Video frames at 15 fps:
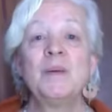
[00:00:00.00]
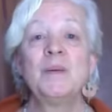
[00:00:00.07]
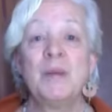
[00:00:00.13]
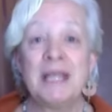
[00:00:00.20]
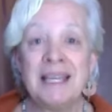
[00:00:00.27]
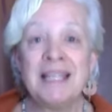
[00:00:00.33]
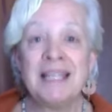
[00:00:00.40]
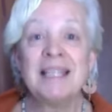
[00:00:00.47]

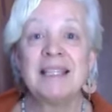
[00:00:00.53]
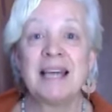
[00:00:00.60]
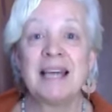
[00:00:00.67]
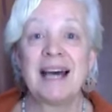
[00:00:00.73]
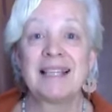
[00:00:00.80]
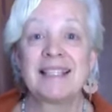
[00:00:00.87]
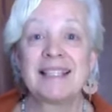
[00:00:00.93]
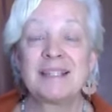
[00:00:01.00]
we need
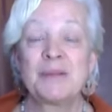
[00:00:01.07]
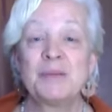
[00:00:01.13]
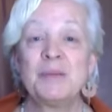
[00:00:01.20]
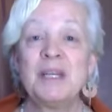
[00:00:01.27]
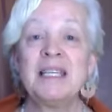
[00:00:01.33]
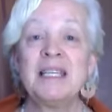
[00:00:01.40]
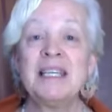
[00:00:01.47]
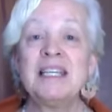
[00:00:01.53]
that.
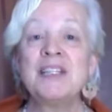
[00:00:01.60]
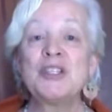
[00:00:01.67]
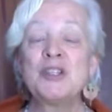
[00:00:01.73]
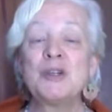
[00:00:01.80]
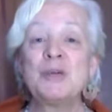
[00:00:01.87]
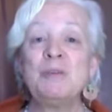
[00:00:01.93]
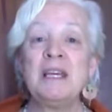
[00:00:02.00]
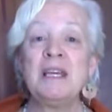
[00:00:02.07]
We need
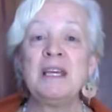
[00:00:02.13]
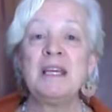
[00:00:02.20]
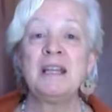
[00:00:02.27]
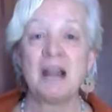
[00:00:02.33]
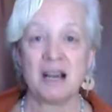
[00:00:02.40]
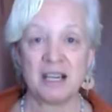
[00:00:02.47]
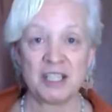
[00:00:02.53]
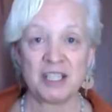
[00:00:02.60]
to be
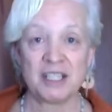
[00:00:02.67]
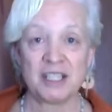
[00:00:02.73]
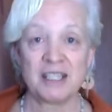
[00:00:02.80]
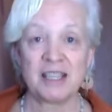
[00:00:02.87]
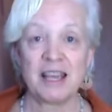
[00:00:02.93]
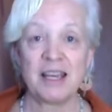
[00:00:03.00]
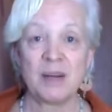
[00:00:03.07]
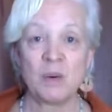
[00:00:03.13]

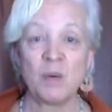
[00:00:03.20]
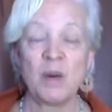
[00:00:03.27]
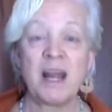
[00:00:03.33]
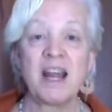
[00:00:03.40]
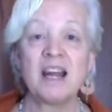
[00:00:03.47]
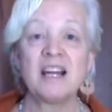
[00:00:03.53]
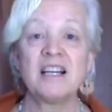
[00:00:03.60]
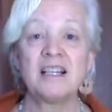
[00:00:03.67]
conscious and
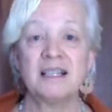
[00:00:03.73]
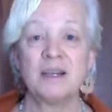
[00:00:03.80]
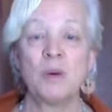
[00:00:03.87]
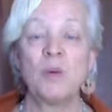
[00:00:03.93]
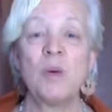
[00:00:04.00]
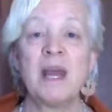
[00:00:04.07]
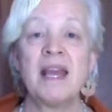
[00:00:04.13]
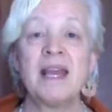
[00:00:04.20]
aware and
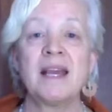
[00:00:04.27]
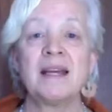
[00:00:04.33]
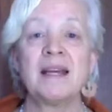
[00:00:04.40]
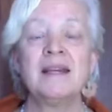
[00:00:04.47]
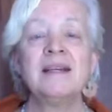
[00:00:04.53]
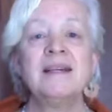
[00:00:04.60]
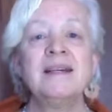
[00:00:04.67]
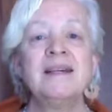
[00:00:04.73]
awake
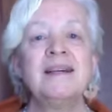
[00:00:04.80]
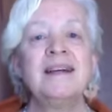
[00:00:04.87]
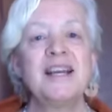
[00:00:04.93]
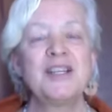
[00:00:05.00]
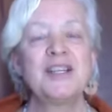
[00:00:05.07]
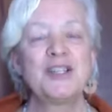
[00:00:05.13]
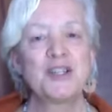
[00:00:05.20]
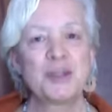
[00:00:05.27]

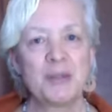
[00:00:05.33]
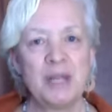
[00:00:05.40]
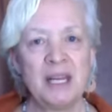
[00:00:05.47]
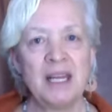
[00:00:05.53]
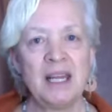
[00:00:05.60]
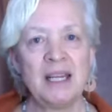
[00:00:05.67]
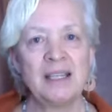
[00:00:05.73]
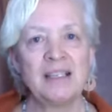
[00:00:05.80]
and
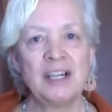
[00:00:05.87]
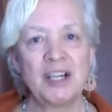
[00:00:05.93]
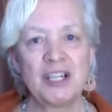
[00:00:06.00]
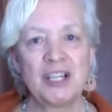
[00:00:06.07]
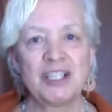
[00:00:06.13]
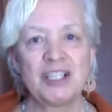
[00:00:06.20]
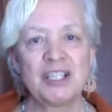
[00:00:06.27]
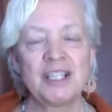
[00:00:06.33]
treating
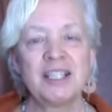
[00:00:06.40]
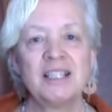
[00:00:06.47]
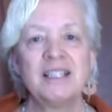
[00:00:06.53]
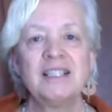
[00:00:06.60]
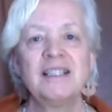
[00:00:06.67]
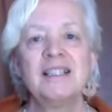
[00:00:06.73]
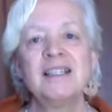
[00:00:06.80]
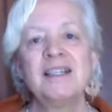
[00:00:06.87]
Earth
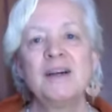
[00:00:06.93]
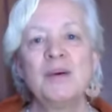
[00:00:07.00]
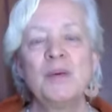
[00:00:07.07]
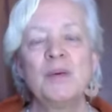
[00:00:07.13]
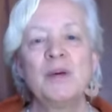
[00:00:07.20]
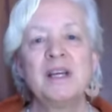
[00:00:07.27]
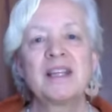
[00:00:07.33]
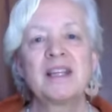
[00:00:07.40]

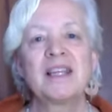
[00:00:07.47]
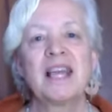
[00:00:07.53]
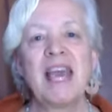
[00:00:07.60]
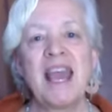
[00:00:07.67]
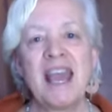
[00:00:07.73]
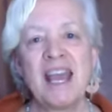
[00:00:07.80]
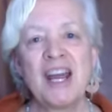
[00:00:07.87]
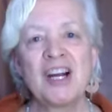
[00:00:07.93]
with
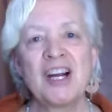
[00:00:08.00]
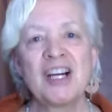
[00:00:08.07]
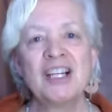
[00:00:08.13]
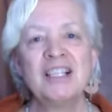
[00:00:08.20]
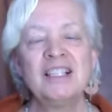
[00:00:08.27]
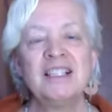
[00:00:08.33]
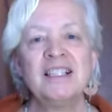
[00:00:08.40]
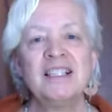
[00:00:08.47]

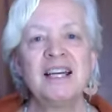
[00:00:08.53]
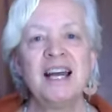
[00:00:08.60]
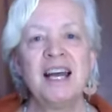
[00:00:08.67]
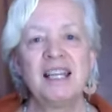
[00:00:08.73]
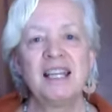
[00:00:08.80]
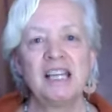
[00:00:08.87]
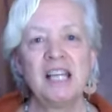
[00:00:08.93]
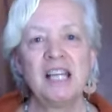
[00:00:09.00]
care
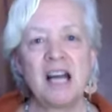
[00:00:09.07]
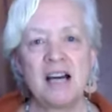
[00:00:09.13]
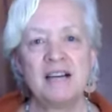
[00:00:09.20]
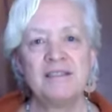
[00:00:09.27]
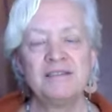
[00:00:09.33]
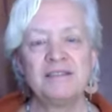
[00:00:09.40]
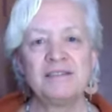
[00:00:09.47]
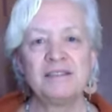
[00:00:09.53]
and
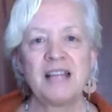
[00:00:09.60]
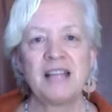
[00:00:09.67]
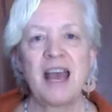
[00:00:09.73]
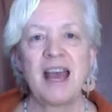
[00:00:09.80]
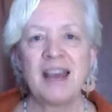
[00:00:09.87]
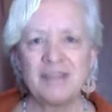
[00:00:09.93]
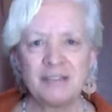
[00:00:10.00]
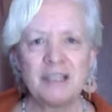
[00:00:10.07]
love
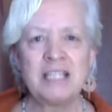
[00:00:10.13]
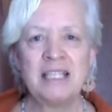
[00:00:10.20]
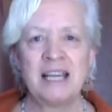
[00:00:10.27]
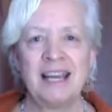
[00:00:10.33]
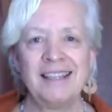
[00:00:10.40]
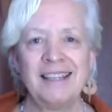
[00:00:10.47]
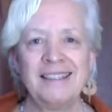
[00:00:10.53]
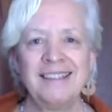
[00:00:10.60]
every
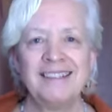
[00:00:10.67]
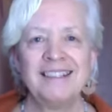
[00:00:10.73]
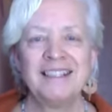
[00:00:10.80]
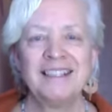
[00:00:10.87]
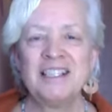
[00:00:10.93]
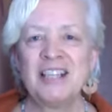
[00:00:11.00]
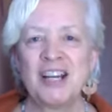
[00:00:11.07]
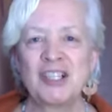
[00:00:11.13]
day,
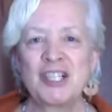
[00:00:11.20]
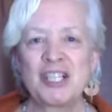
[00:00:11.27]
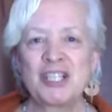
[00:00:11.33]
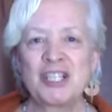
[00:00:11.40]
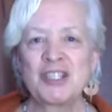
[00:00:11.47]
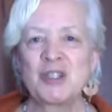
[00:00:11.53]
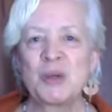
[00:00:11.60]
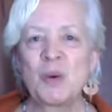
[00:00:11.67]
not
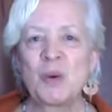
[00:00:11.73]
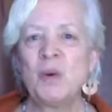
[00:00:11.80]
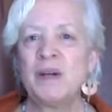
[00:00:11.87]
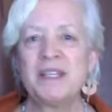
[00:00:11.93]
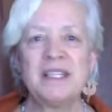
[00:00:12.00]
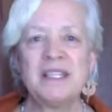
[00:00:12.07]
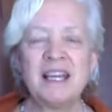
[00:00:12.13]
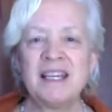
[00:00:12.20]
just
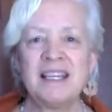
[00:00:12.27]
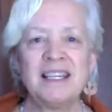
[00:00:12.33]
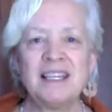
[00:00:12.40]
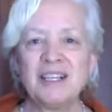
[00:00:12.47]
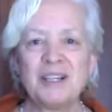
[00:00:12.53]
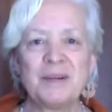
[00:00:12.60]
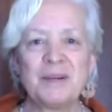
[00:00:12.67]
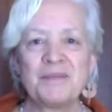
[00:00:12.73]
one day a
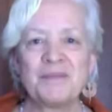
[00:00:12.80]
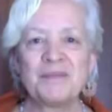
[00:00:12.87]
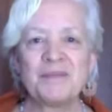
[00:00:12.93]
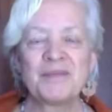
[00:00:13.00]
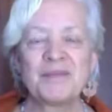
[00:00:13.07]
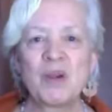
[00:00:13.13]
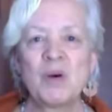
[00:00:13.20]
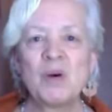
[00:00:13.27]
year,
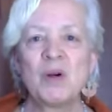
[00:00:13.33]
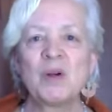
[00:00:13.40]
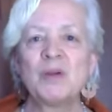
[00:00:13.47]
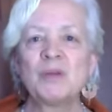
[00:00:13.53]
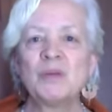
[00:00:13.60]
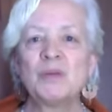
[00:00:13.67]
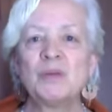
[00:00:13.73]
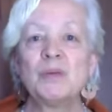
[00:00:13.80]

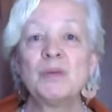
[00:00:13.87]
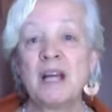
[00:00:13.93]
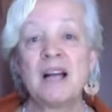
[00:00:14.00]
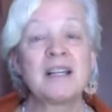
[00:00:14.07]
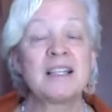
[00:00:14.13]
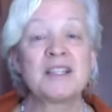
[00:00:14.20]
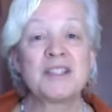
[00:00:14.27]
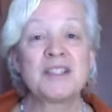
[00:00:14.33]
or we're
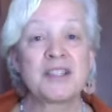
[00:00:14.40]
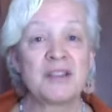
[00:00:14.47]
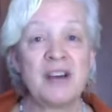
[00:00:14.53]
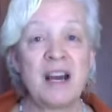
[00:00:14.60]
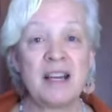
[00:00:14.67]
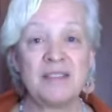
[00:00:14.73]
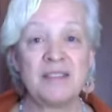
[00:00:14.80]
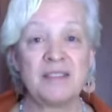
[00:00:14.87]
not going to
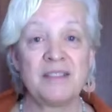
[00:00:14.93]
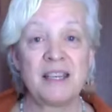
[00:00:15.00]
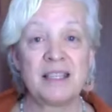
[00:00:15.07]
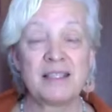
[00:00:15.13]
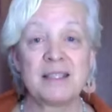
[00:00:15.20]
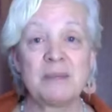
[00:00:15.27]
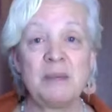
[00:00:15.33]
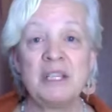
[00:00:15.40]
survive
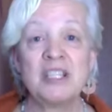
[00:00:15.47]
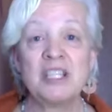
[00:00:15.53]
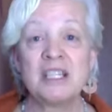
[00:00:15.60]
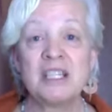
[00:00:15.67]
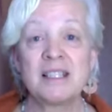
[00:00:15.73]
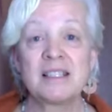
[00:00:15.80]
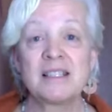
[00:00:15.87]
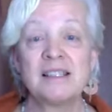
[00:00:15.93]
as a
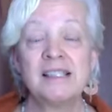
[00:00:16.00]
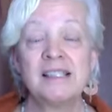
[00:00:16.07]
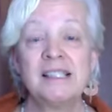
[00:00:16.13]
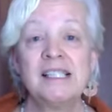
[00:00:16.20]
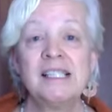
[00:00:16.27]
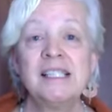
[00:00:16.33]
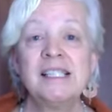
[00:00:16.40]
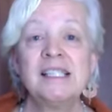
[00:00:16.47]
species.
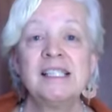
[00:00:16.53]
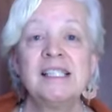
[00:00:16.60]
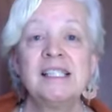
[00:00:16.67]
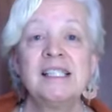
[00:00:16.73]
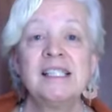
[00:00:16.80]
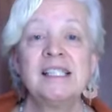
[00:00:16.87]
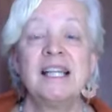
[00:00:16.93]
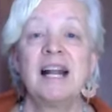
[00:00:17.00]

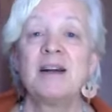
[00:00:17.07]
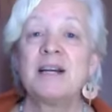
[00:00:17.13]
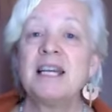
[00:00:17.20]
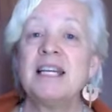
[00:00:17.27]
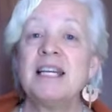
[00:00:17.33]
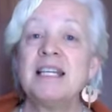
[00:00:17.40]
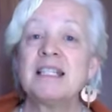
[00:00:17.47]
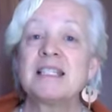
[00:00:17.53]
Uh,
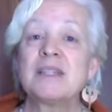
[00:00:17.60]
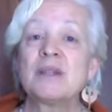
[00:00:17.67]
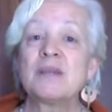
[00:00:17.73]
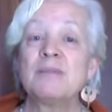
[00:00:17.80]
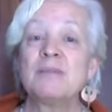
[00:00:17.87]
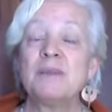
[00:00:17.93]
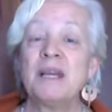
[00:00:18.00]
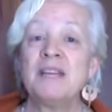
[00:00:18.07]
it's
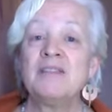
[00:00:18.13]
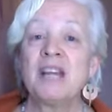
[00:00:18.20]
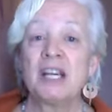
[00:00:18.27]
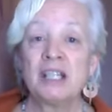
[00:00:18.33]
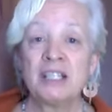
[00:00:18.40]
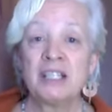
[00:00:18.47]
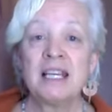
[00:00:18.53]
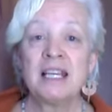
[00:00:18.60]
been
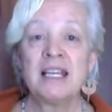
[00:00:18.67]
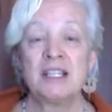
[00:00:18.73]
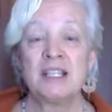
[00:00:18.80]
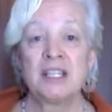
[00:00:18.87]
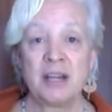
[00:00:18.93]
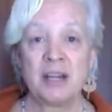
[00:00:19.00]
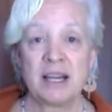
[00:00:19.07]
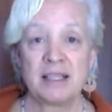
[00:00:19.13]
very
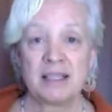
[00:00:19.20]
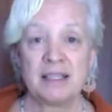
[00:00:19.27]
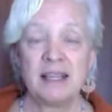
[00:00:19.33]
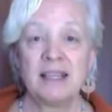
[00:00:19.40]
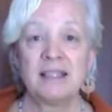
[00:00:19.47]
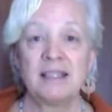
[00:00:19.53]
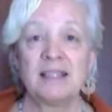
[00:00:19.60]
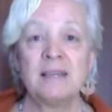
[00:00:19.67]

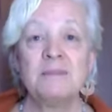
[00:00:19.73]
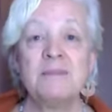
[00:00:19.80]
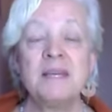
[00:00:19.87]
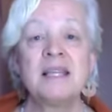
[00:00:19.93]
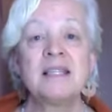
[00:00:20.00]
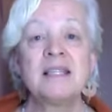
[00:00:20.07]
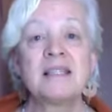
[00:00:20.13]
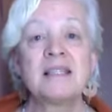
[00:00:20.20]
interesting in the
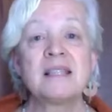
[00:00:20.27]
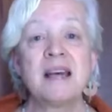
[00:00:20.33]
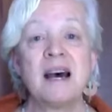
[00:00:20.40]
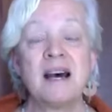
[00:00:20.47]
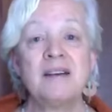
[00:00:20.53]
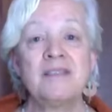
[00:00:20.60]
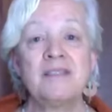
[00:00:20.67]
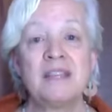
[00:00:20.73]
midst
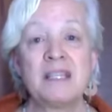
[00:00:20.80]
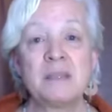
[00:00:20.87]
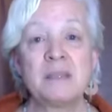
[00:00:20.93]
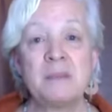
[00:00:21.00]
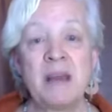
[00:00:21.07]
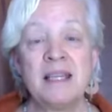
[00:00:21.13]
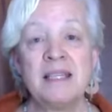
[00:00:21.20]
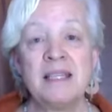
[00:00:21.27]
of this
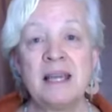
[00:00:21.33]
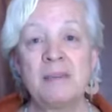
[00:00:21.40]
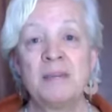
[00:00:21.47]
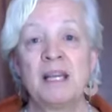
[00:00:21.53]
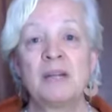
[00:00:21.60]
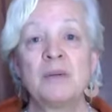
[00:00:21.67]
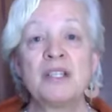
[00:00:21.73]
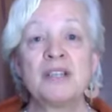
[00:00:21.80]

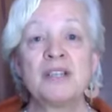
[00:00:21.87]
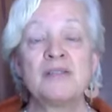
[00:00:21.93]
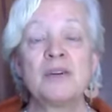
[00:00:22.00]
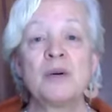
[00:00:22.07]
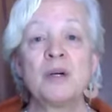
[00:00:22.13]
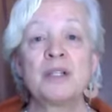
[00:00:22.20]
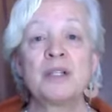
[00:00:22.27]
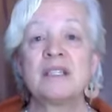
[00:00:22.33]
pandemic, which of
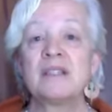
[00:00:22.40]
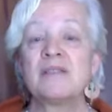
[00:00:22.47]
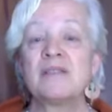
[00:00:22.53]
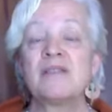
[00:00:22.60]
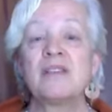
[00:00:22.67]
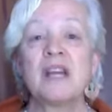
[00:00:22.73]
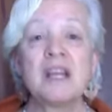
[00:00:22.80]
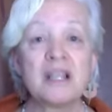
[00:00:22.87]
course
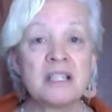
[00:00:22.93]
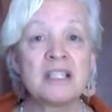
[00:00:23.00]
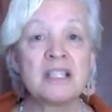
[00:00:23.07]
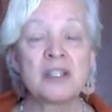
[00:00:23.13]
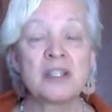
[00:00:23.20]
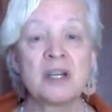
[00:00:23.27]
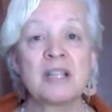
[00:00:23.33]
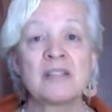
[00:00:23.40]
is very
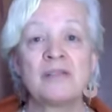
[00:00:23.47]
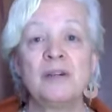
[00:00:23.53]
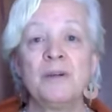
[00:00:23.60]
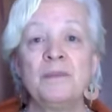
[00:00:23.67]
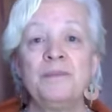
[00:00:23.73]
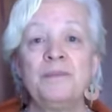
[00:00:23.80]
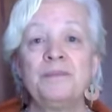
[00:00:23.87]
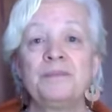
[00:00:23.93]

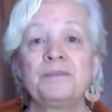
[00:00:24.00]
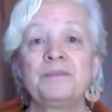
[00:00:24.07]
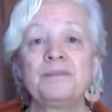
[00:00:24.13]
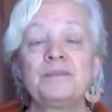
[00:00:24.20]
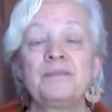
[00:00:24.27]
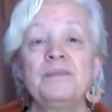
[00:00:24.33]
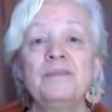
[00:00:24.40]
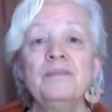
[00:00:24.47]
stressful
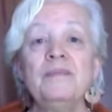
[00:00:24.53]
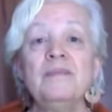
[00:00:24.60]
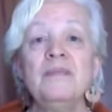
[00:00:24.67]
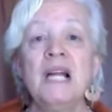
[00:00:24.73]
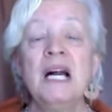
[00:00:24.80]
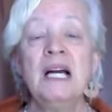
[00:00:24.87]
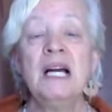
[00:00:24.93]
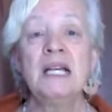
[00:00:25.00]

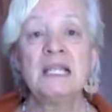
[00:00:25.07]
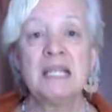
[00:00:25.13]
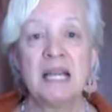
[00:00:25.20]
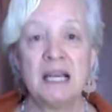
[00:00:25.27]
and